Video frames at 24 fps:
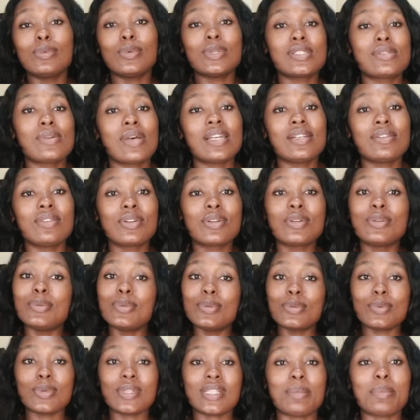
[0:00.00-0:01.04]
What do I not
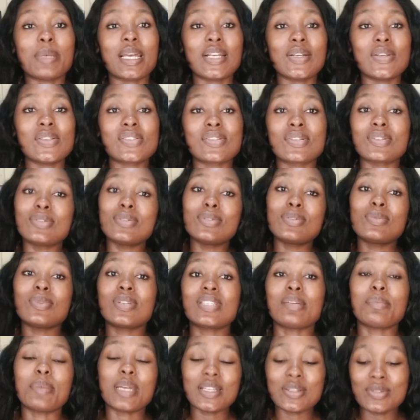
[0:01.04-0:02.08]
cook? What am I going to cook? What
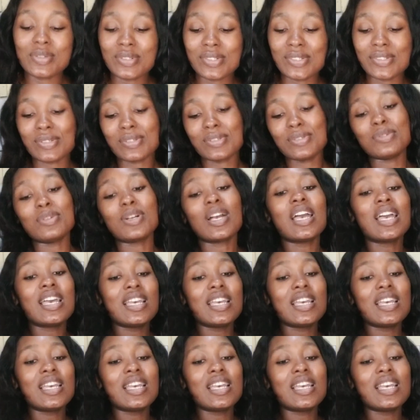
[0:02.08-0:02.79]
am I not going to cook?